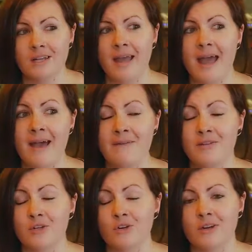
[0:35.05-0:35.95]
I have
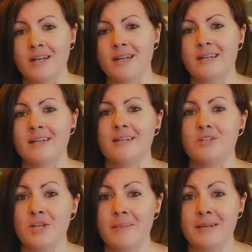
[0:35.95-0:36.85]
a degree in
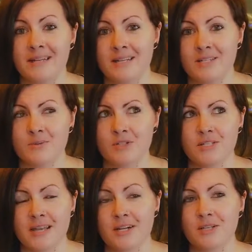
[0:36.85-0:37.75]
Japanese, which
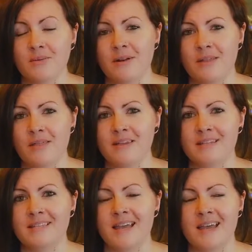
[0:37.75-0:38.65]
is actually one of the
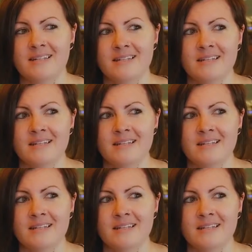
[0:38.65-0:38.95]
things that